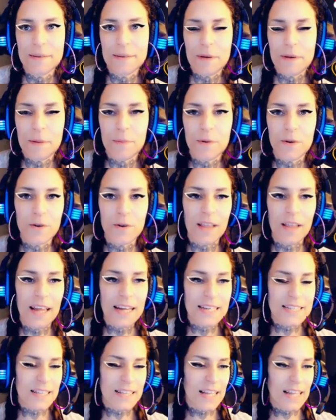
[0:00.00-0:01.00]
people who
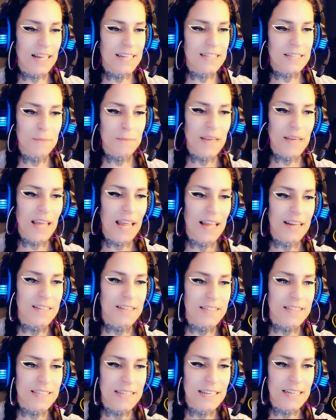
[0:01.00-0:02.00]
like to light some
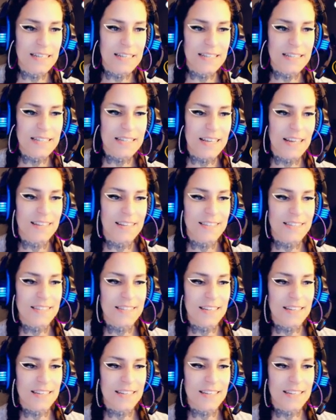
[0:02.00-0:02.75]
candles and incense